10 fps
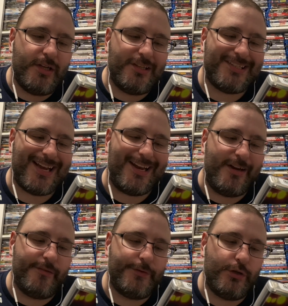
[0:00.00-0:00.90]
got
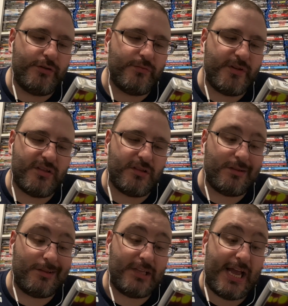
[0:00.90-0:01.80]
interviews with a
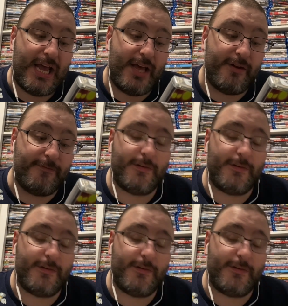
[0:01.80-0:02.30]
lot of